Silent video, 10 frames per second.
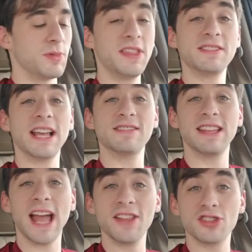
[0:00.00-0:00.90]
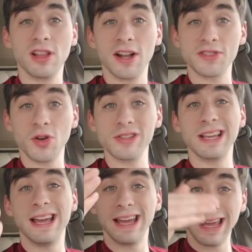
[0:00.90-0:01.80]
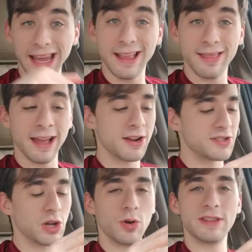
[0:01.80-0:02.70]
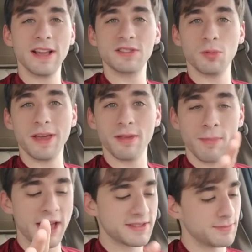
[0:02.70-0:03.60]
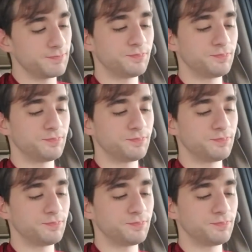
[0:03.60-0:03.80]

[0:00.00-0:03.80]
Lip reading: But this has the enchilada sauce in there, so it takes away the mess.